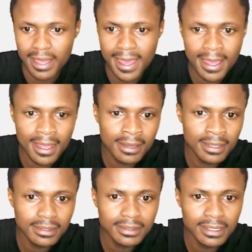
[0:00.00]
and
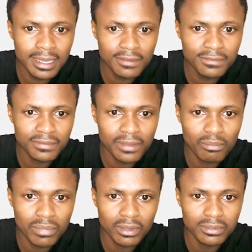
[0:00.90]
that's enough
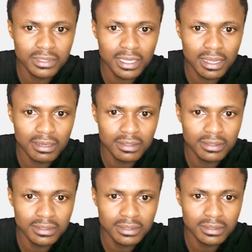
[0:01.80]
about
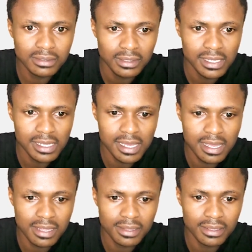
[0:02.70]
colors
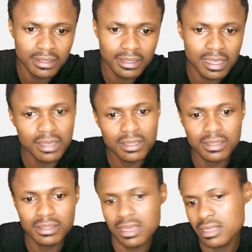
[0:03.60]
yeah
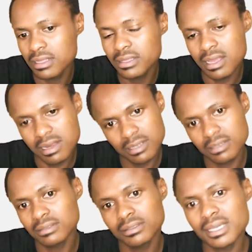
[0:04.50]
that that that
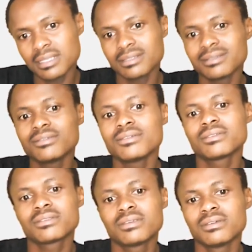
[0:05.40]
that
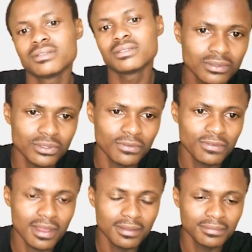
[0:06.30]
looks good so
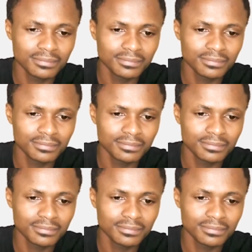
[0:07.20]
far